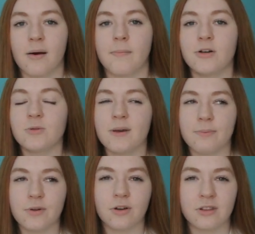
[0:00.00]
Most
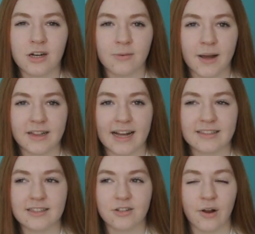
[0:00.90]
people that are in my
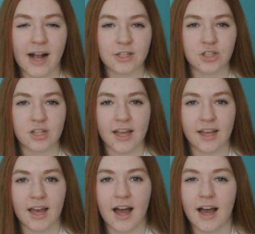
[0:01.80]
classes are actually
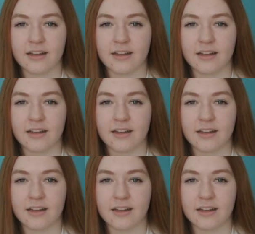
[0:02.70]
like